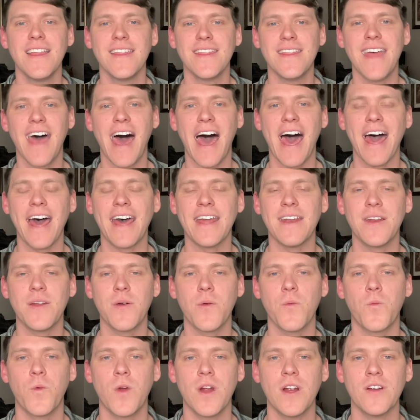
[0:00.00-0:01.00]
that
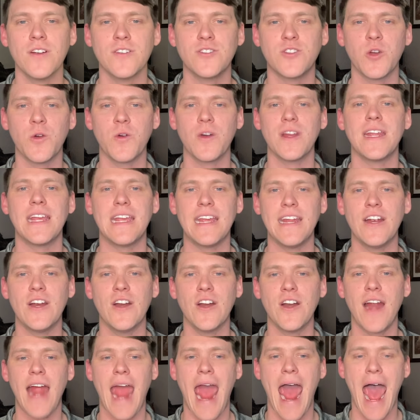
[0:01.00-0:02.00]
we're doing
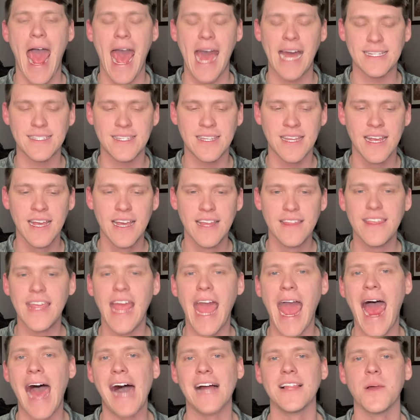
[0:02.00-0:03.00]
here at the
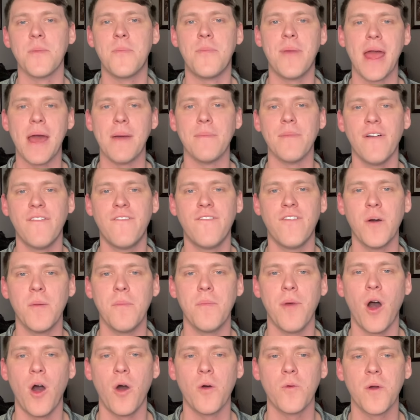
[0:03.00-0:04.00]
Alabama
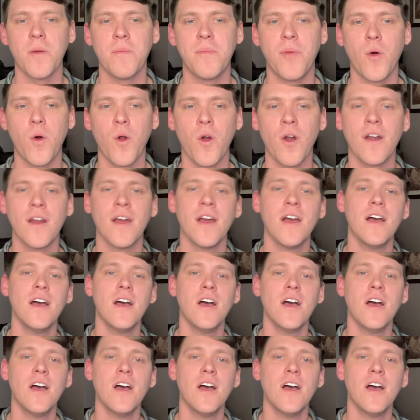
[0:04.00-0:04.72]
Football Report.